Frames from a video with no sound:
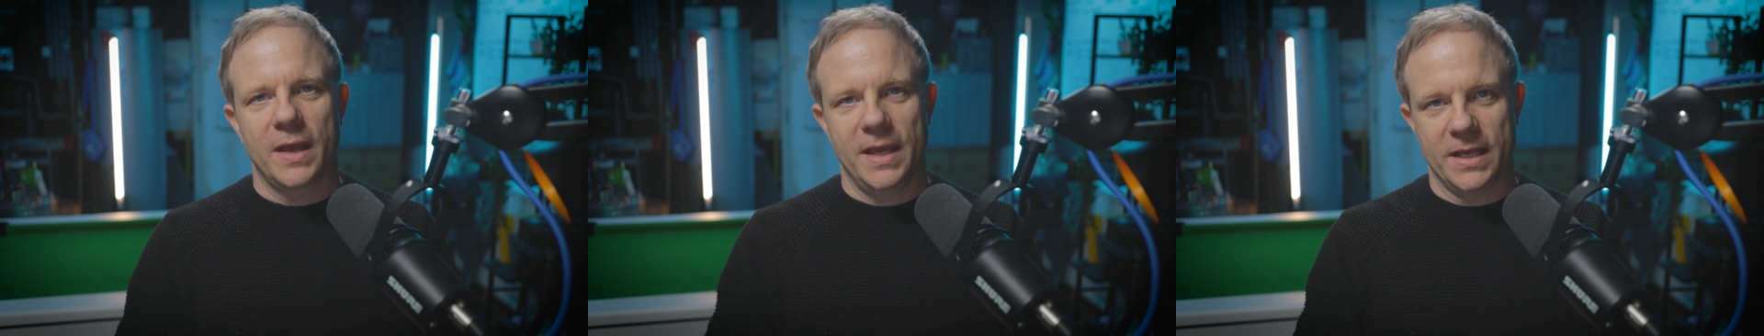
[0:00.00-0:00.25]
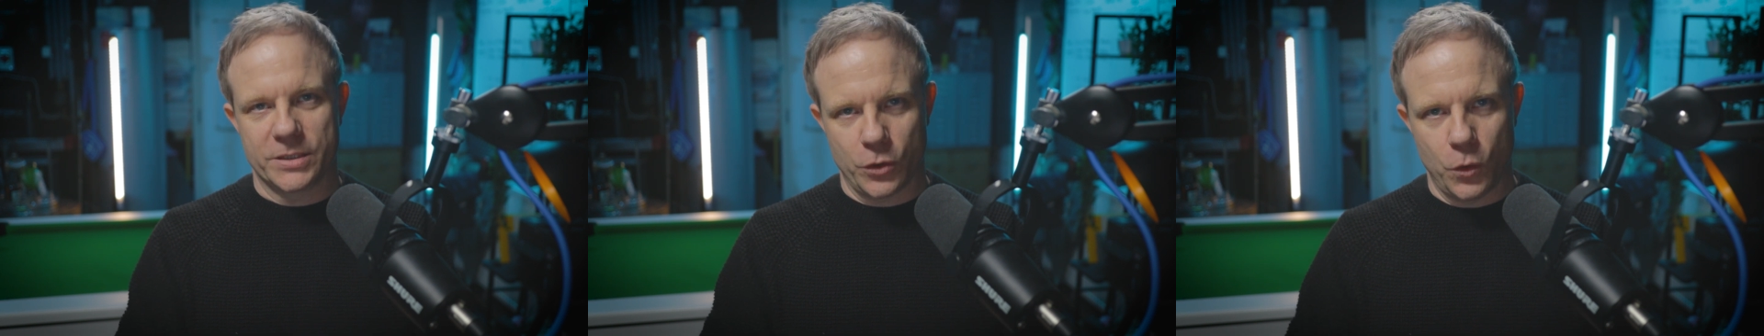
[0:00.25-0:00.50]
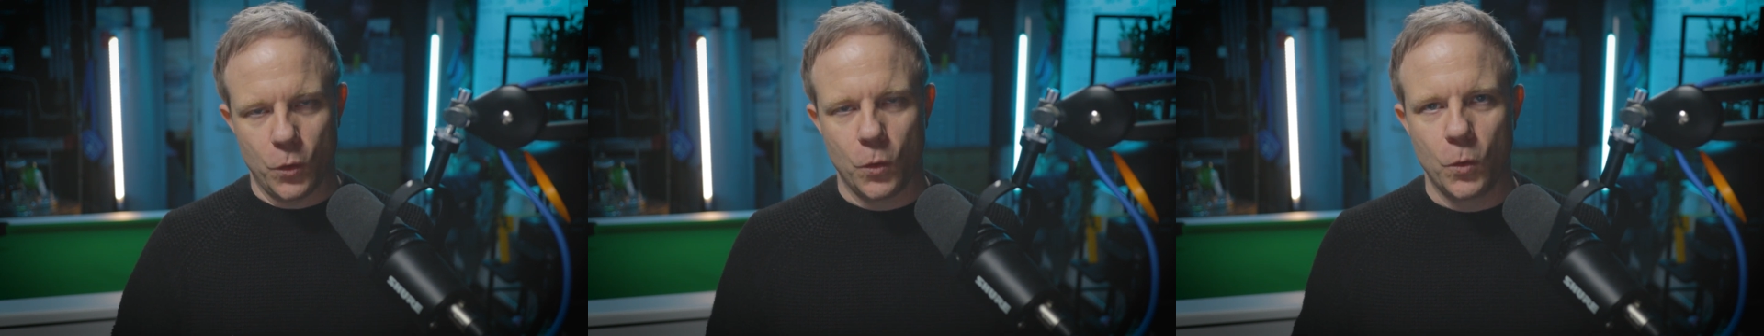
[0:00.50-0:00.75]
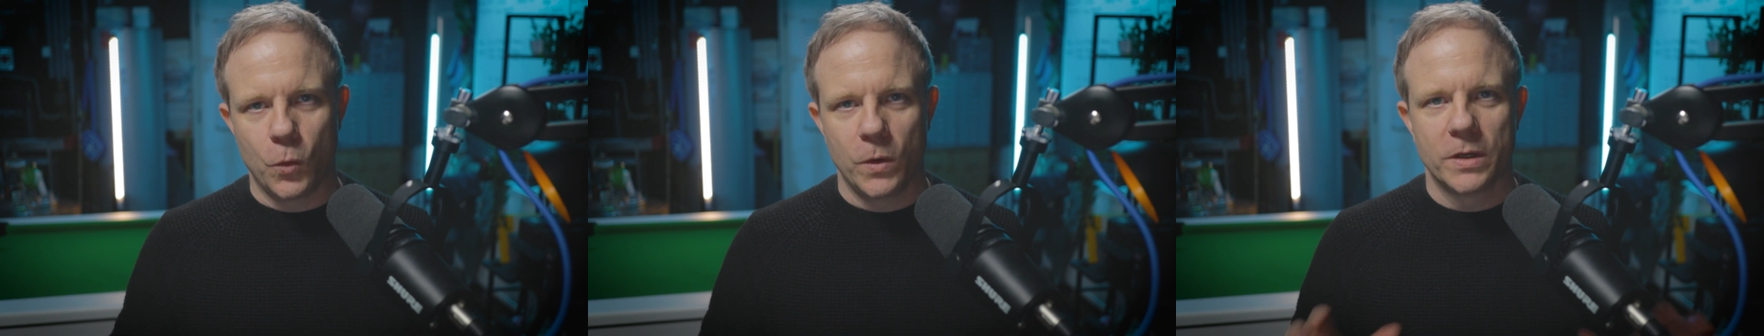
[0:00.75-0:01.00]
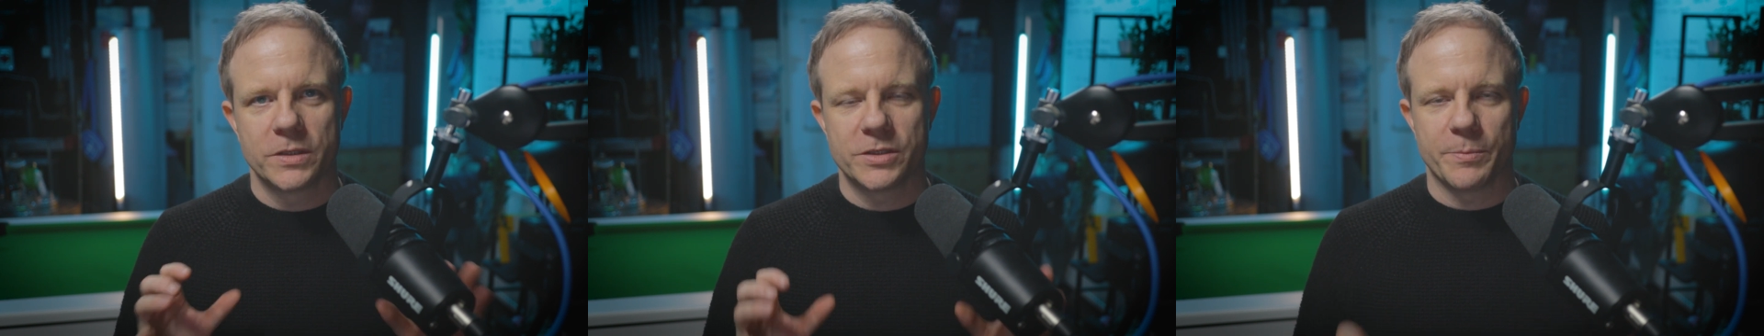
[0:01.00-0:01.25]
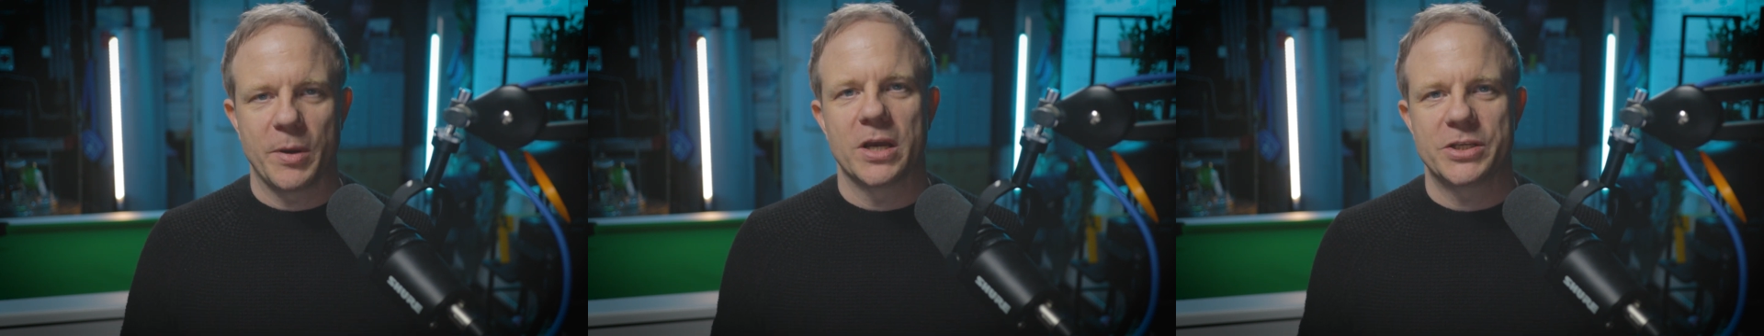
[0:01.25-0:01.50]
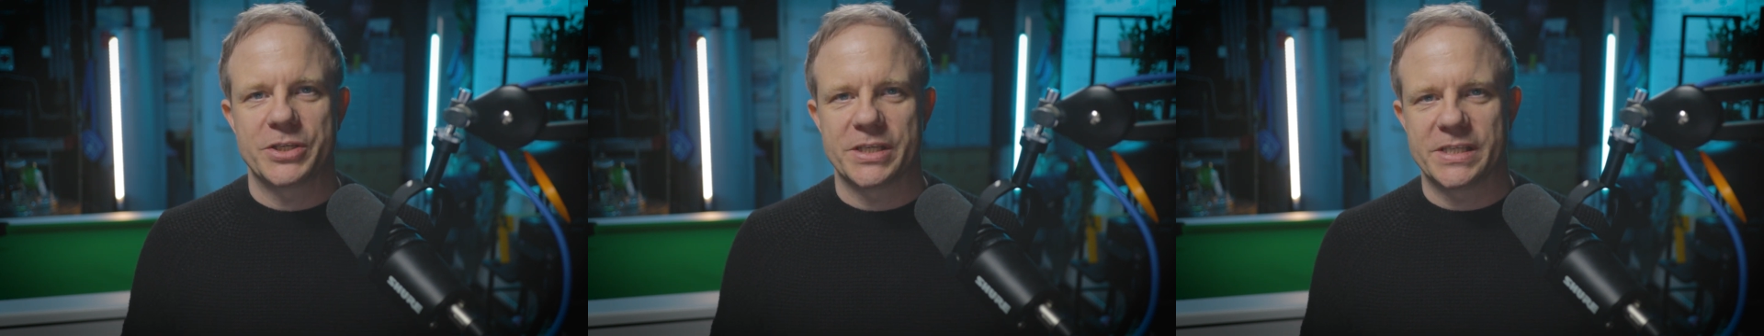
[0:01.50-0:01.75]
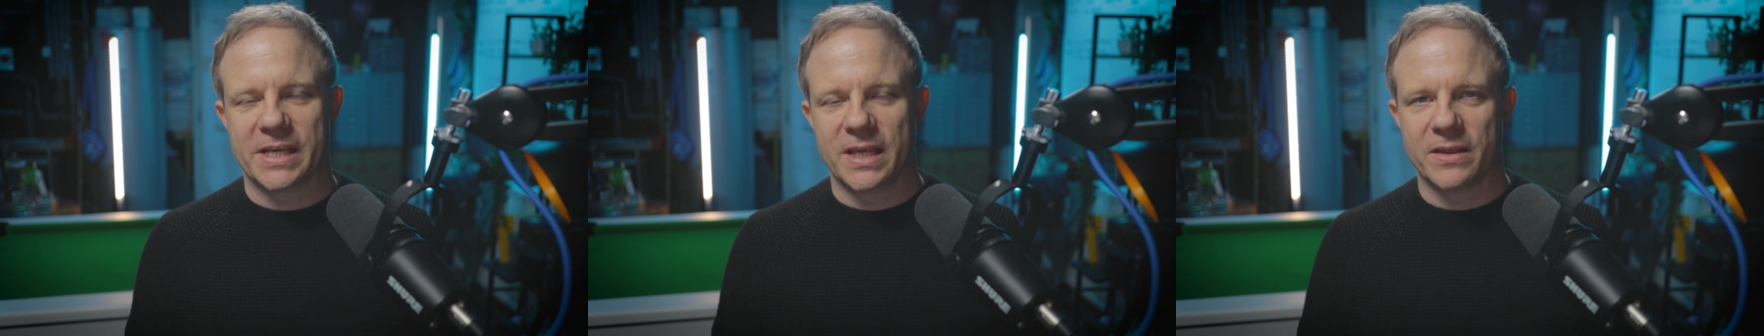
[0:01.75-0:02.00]
It's all to
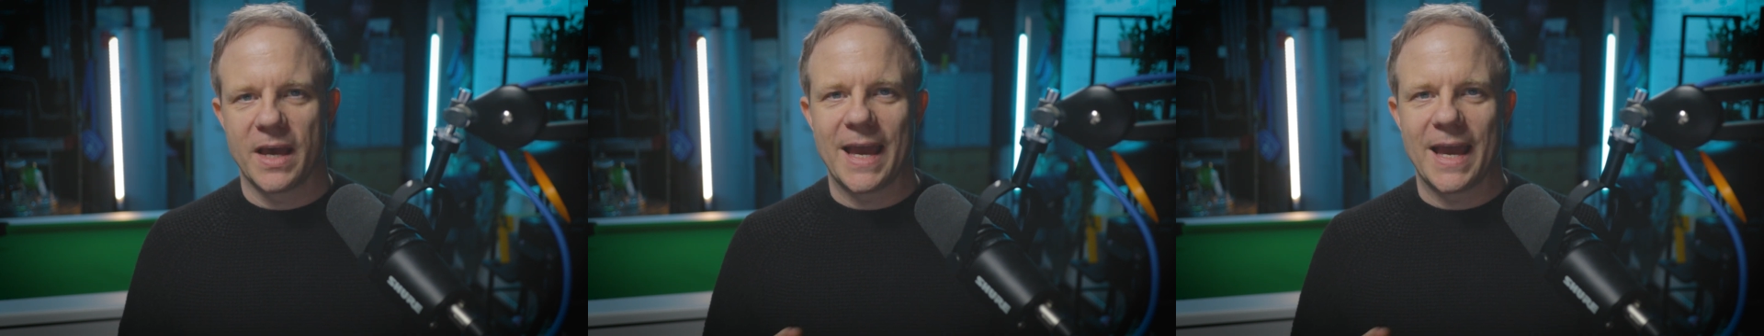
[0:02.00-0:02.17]
purchase either